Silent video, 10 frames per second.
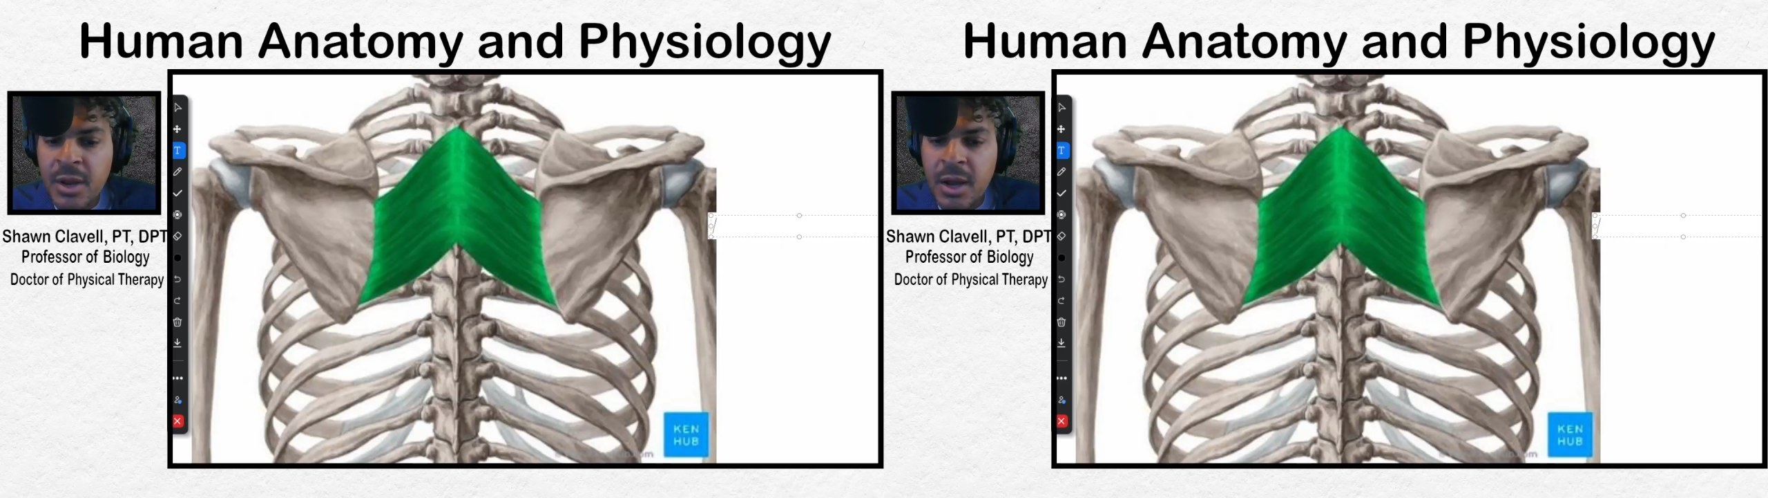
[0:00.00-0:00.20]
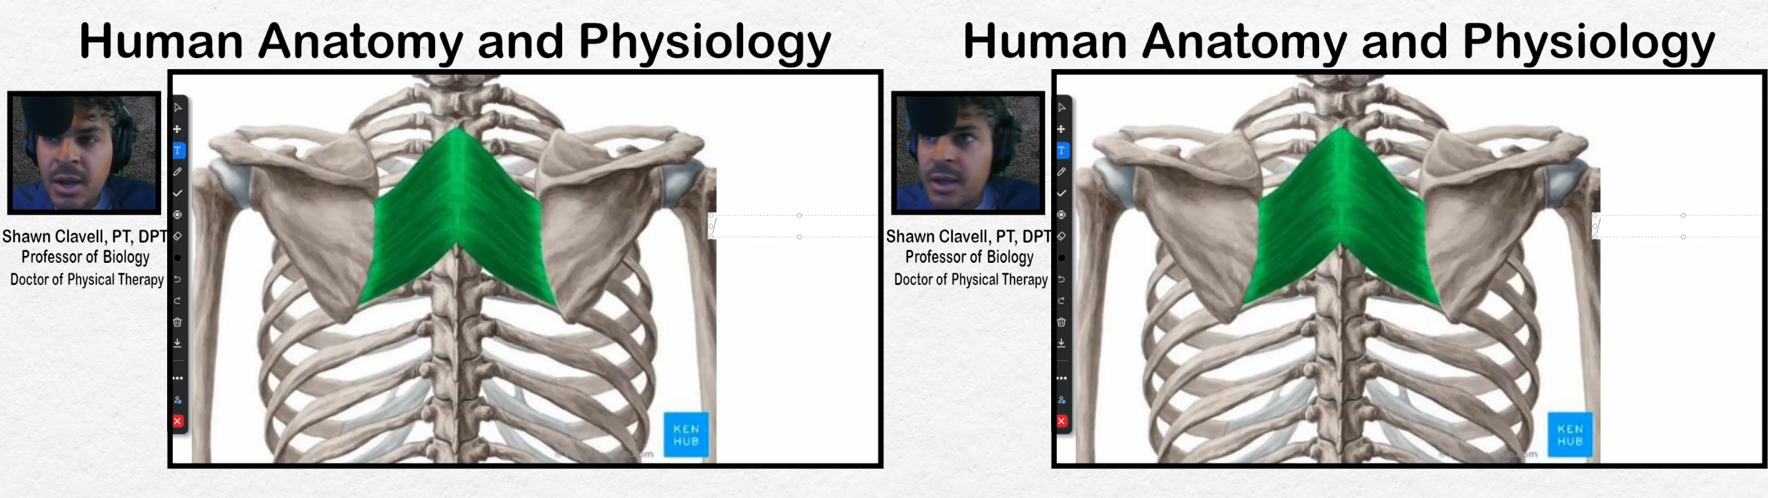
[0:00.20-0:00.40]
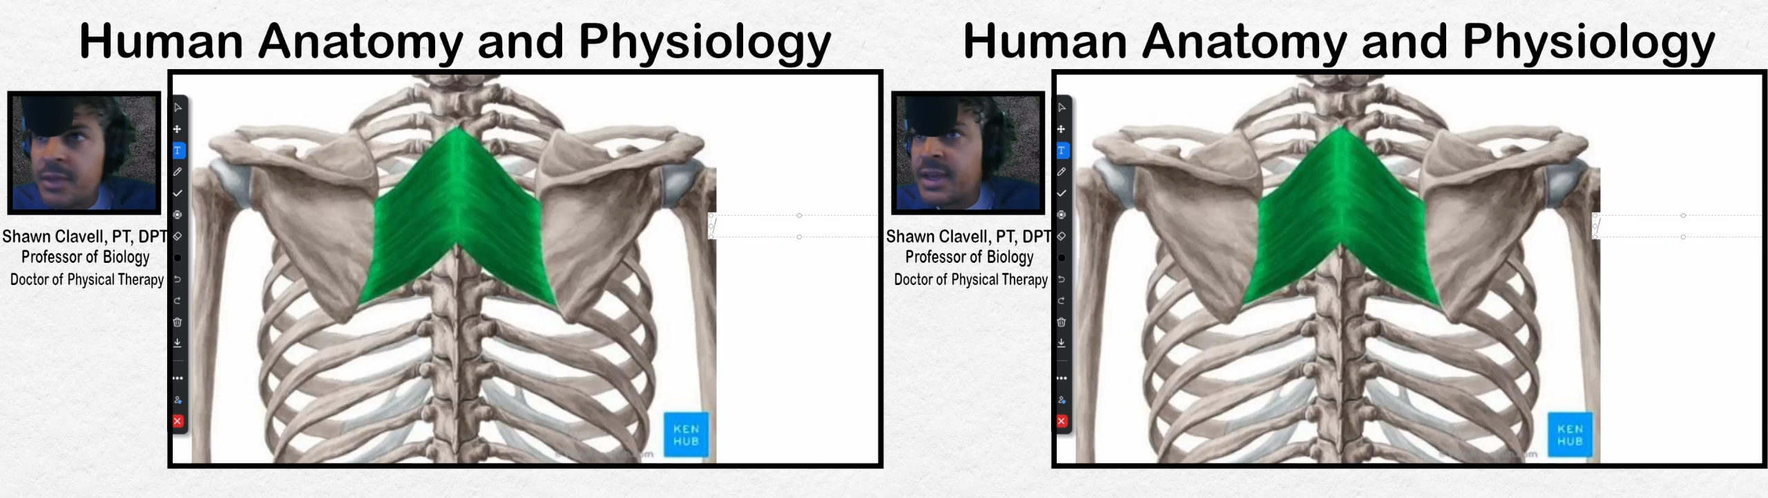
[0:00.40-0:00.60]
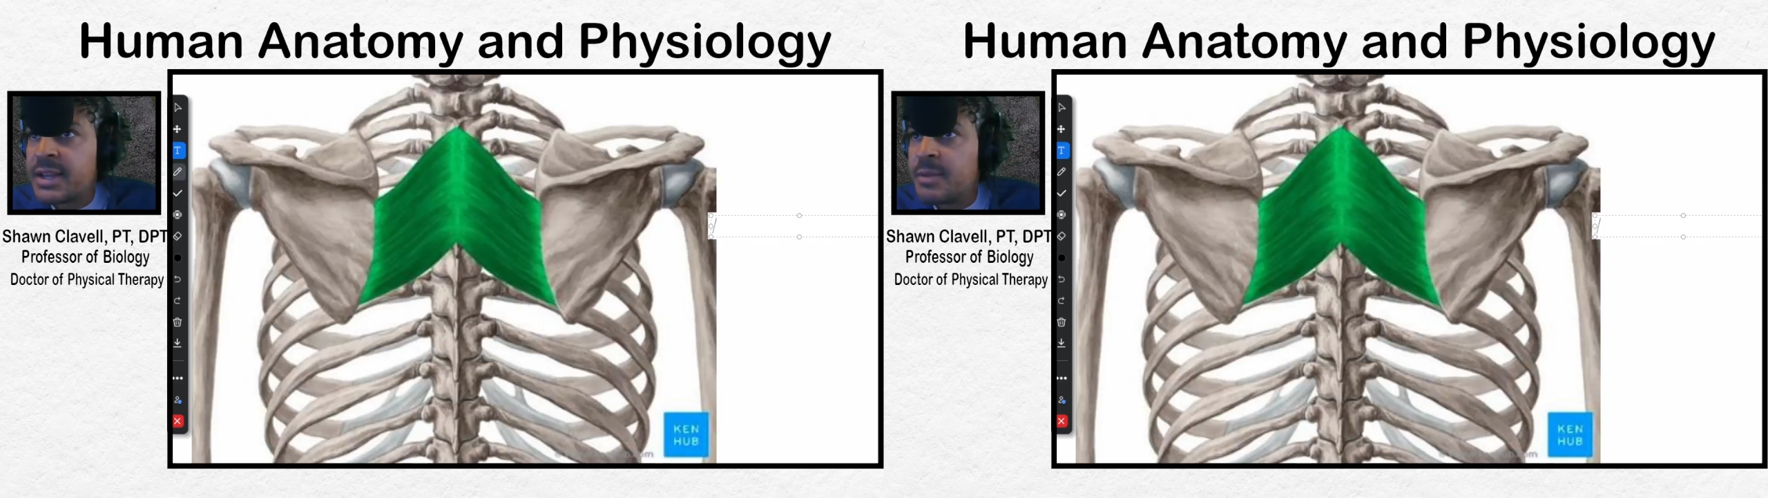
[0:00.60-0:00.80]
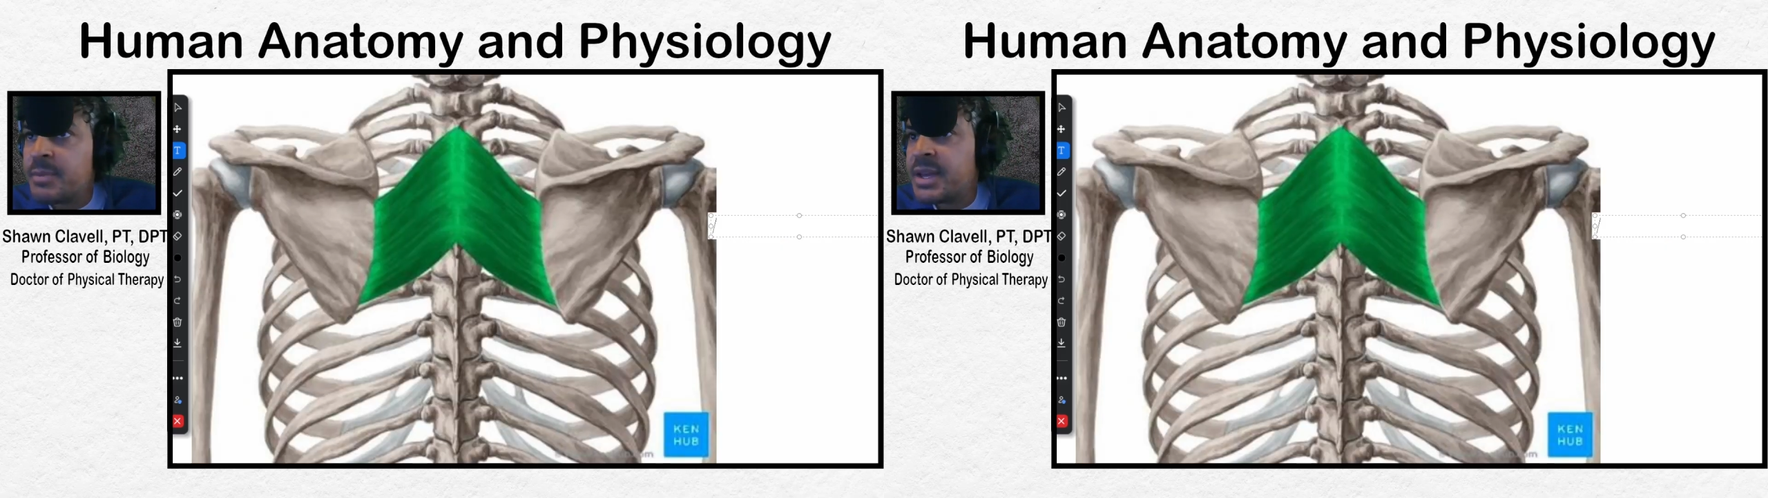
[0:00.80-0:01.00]
that
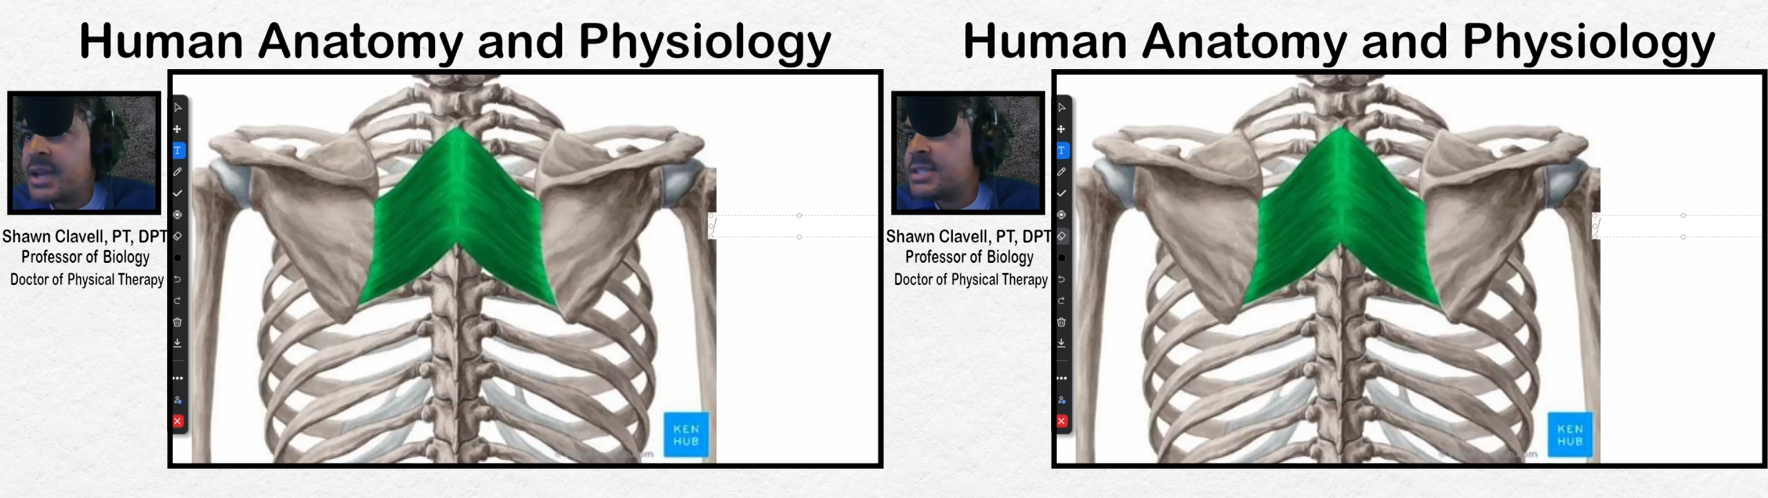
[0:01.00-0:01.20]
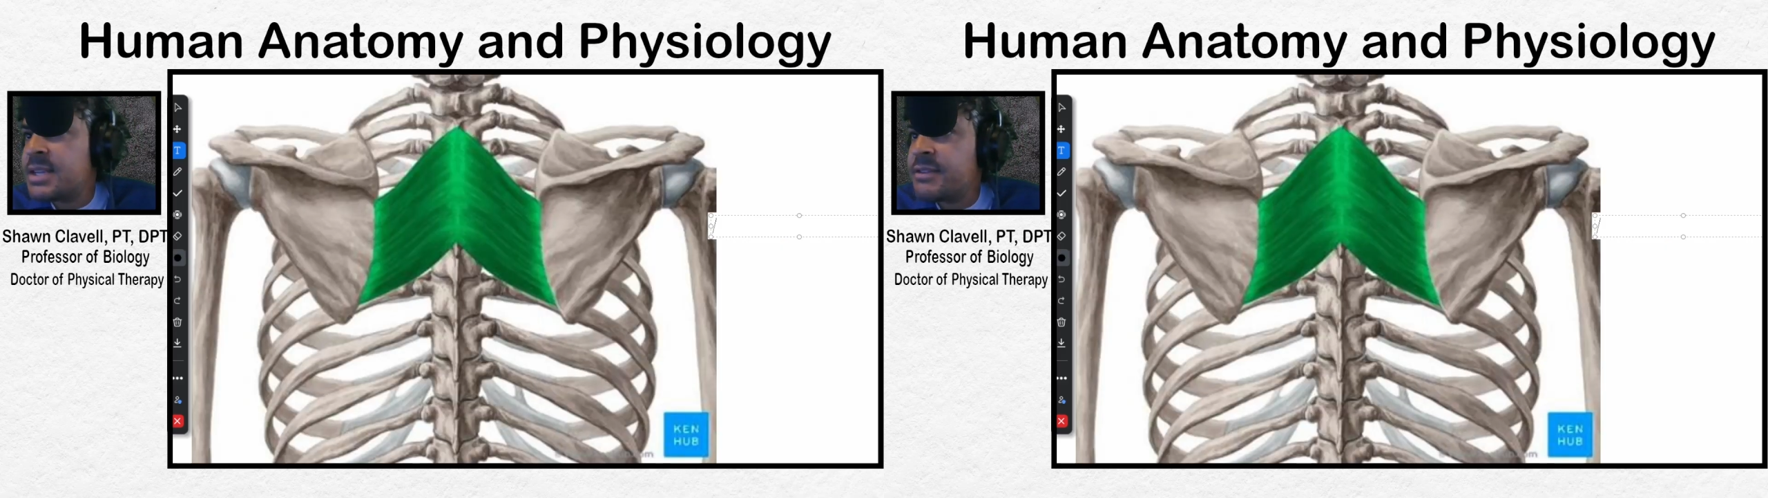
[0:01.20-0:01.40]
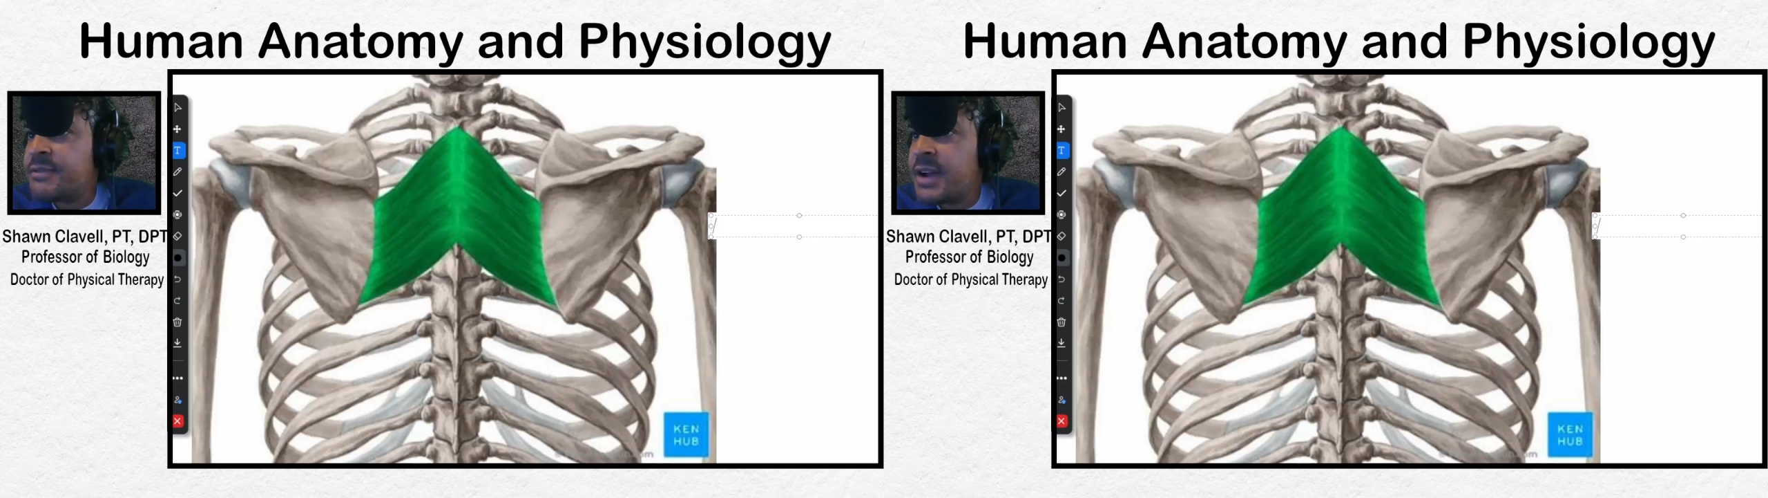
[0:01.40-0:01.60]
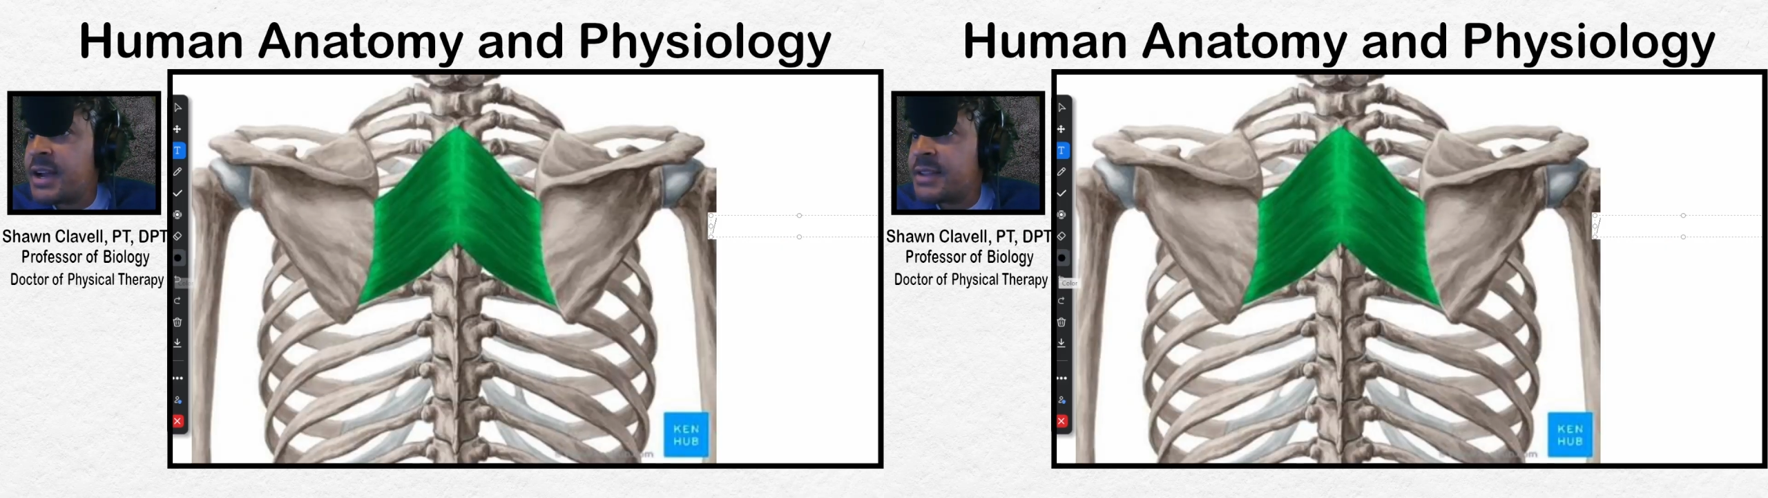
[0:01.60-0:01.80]
can be identified.